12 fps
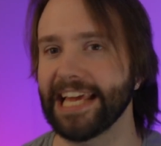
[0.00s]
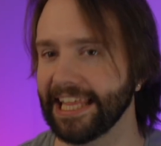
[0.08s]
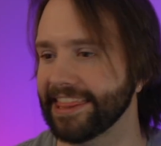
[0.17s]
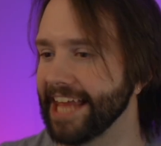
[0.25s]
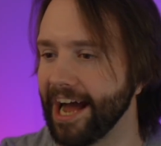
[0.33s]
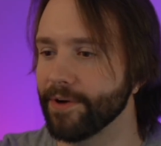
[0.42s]

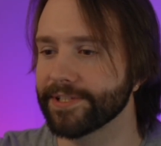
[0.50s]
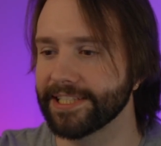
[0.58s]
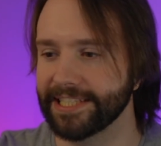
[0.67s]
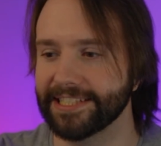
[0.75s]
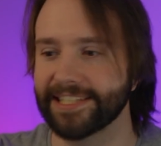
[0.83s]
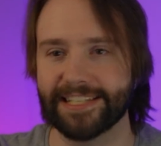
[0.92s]

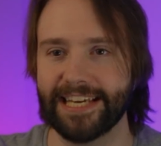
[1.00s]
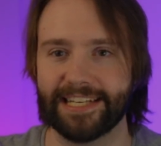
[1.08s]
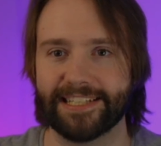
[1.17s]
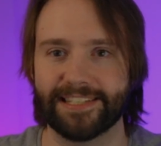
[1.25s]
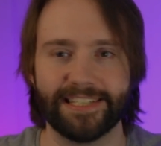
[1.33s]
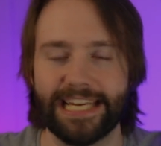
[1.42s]

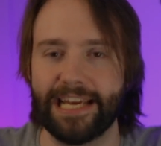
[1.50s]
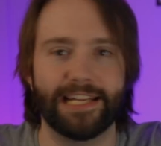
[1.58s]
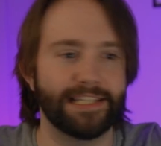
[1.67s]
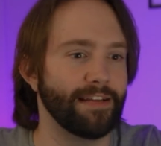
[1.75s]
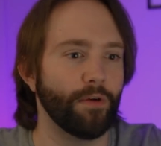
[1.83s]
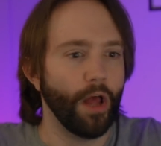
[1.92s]
1006,
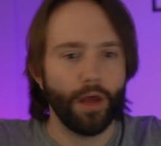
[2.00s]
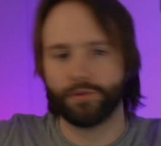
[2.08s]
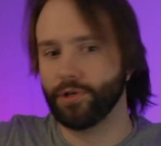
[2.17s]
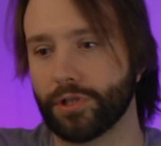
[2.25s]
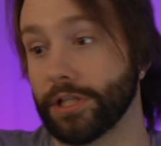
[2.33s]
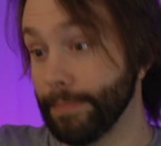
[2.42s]

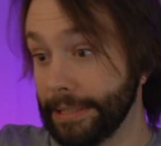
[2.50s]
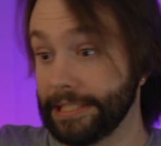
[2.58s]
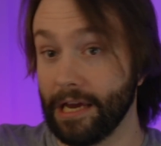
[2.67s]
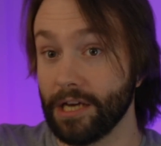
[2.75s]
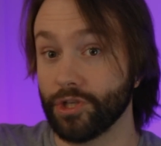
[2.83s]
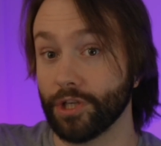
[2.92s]
there's
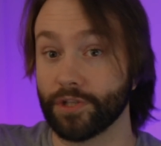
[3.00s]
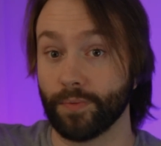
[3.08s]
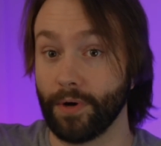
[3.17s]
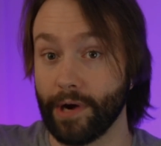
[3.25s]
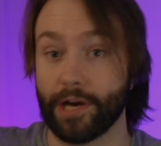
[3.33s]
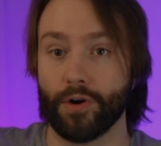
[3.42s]
limitations
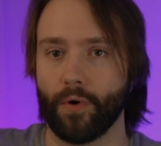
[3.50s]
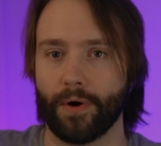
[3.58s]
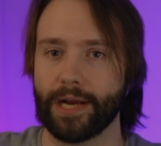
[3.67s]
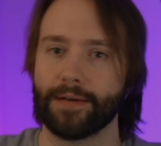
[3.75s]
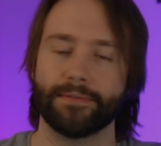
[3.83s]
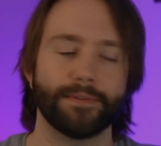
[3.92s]
we're
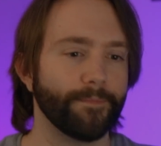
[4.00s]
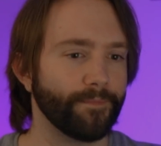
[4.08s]
ignoring.